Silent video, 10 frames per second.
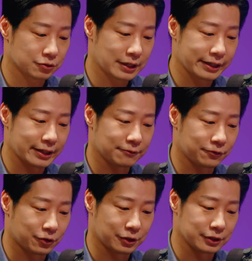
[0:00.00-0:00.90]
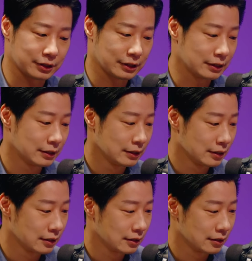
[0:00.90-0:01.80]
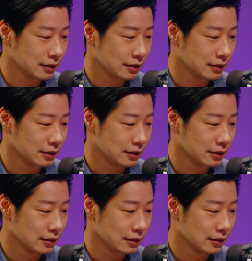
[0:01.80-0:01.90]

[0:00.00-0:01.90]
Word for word: line up for the. Mm -hmm.